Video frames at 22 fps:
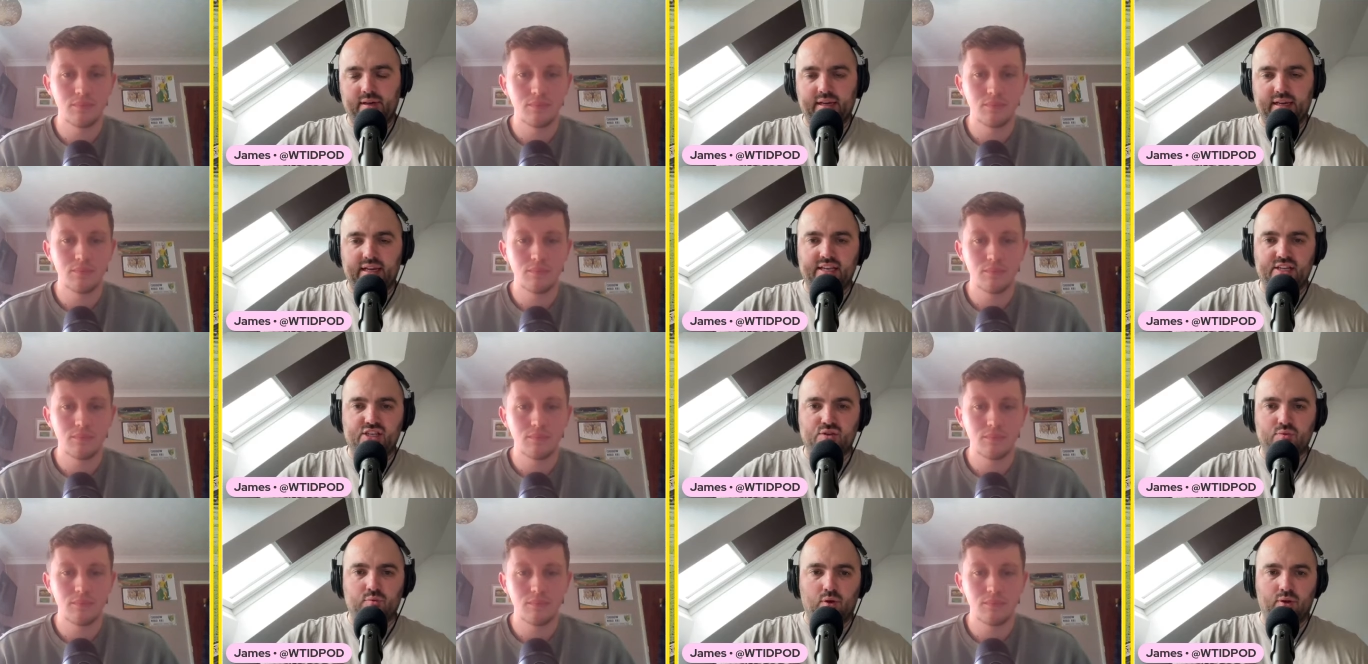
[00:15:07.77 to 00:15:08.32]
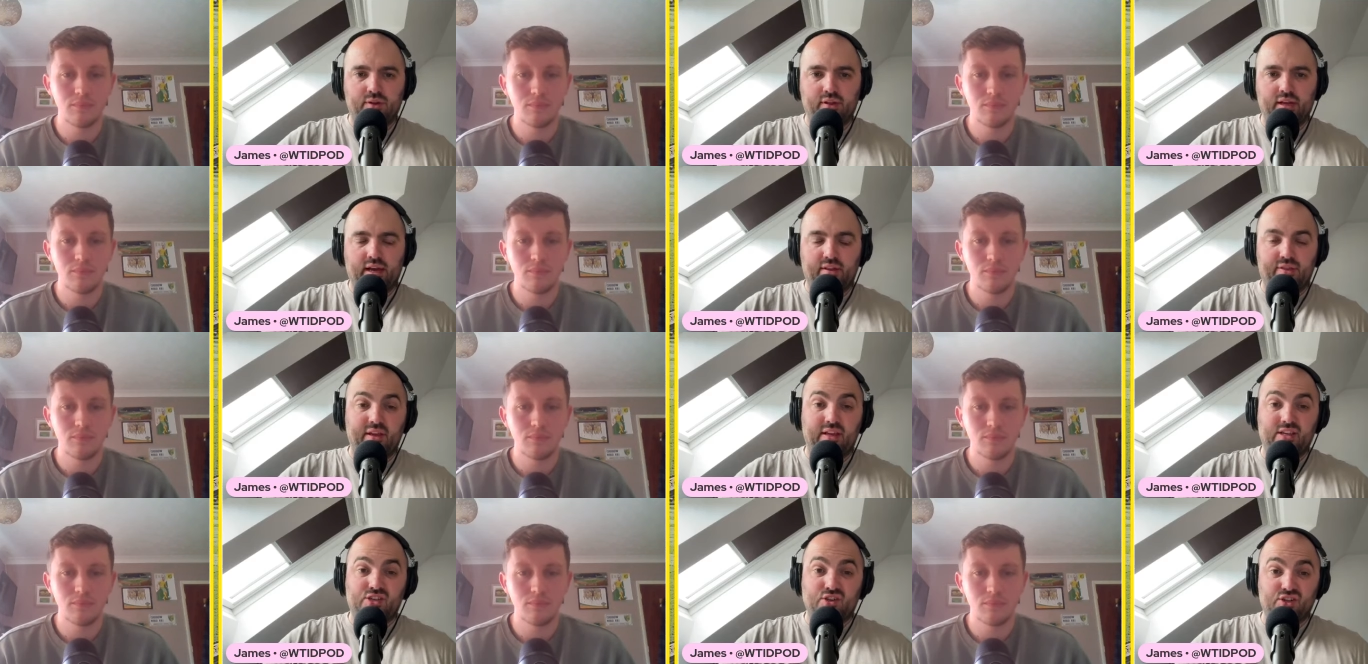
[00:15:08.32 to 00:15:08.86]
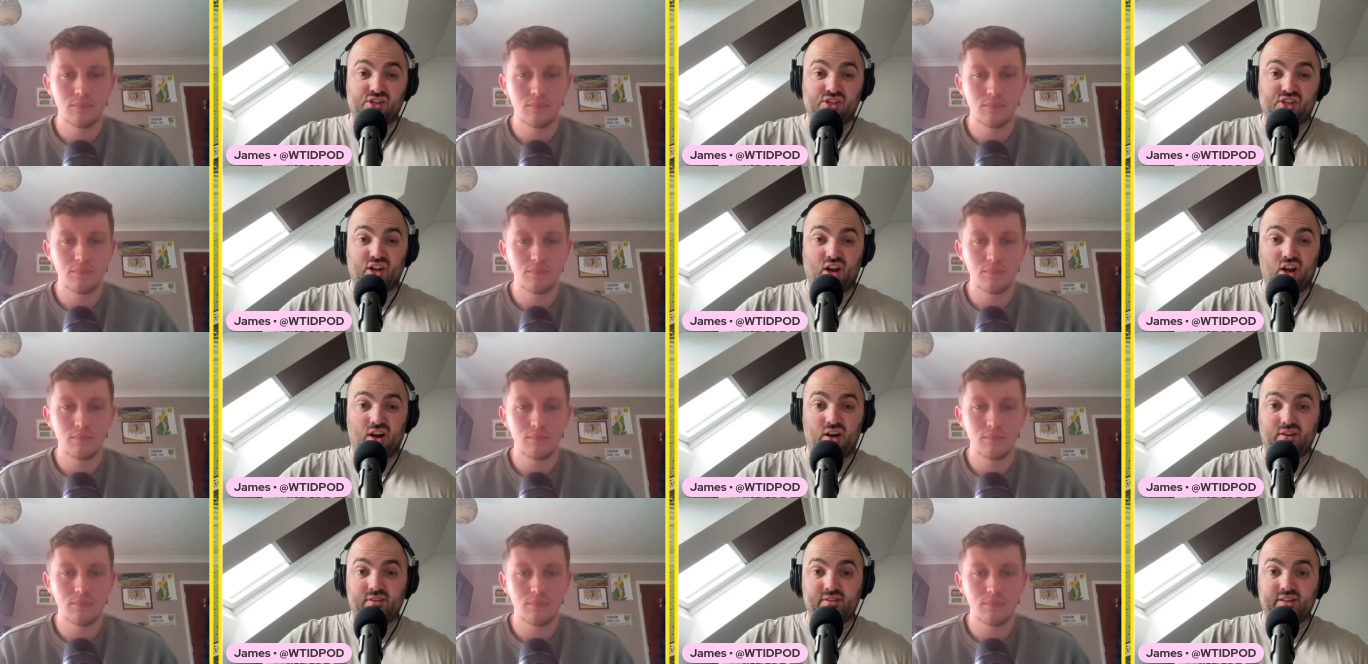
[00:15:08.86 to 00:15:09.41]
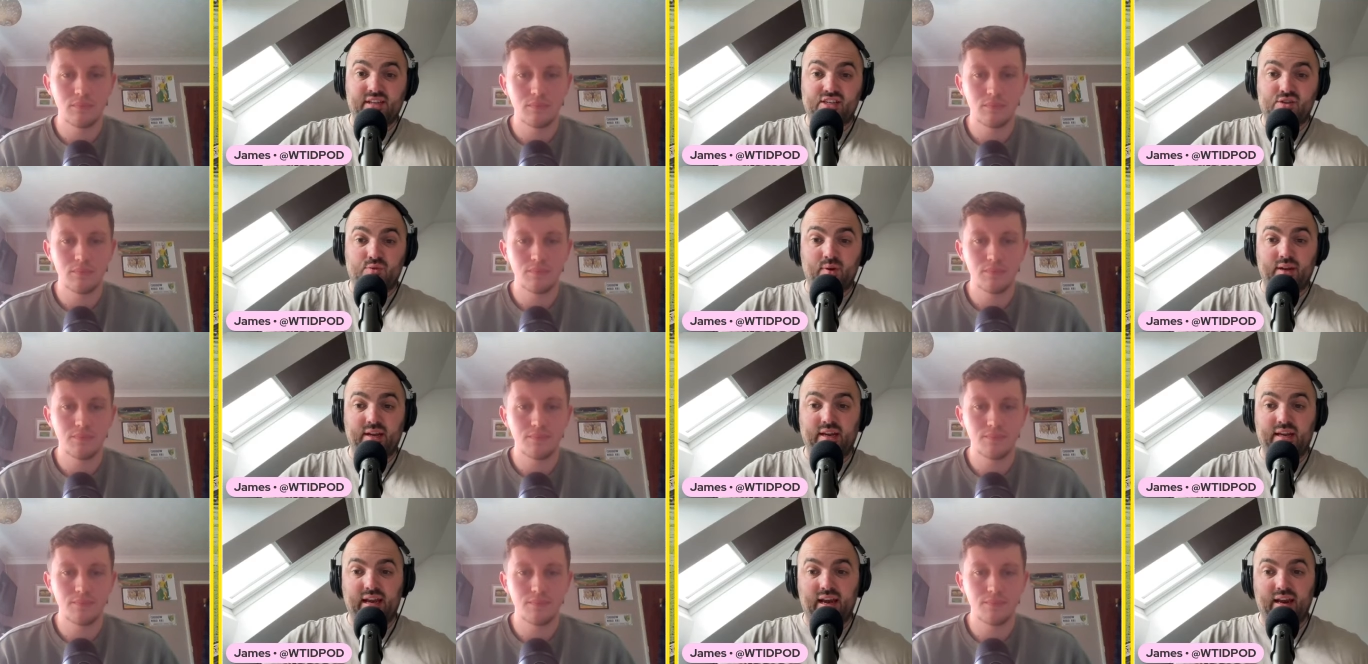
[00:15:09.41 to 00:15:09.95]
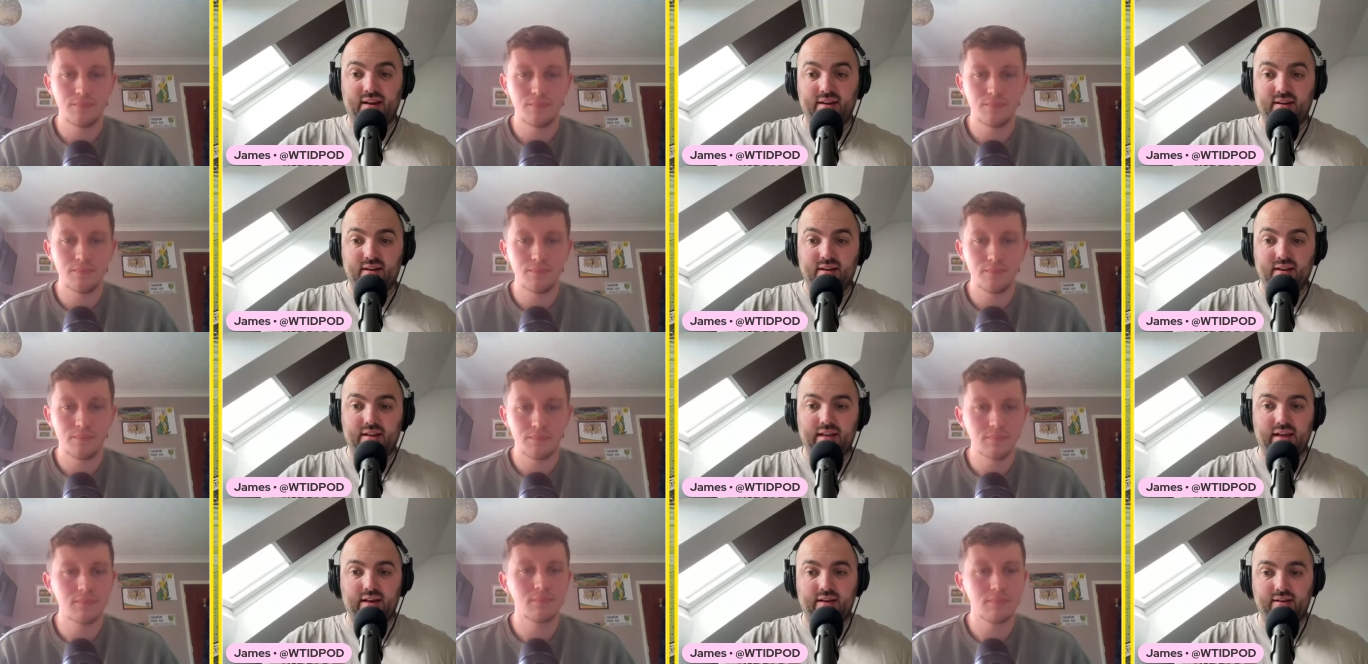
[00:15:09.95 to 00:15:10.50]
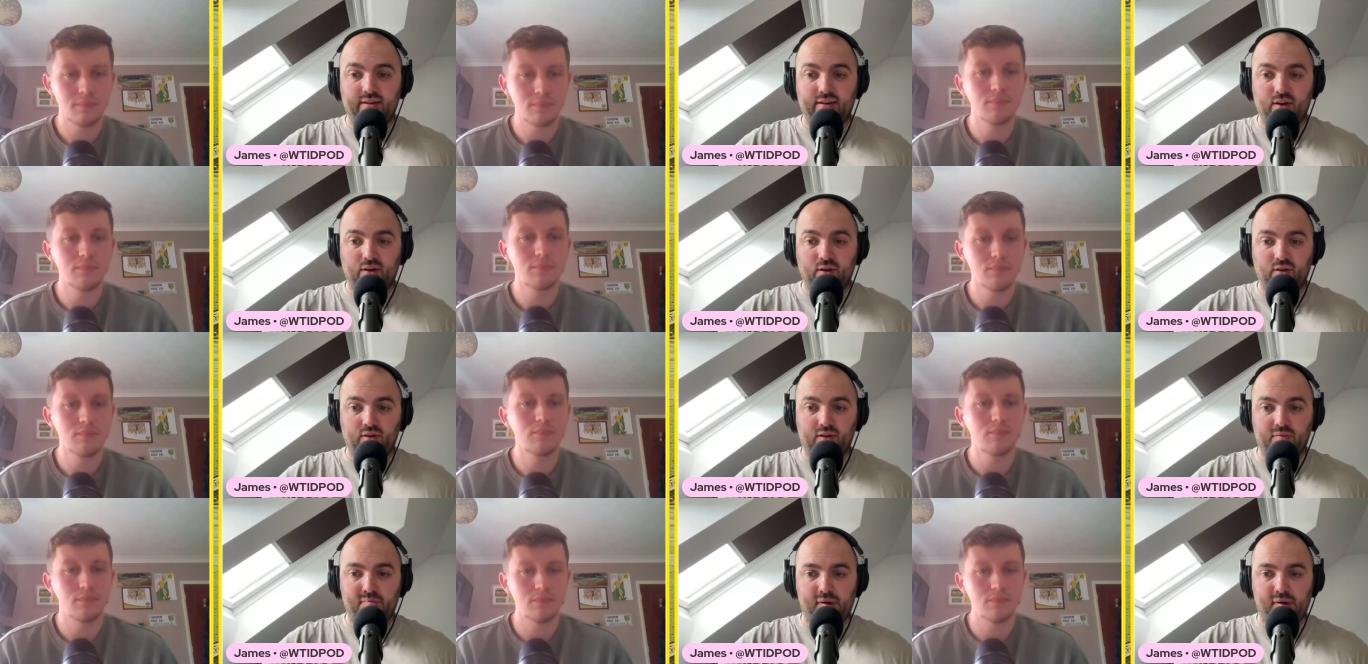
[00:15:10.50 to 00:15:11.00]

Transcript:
Speaker 1: He's one that I think is going to start this weekend, and then, you know,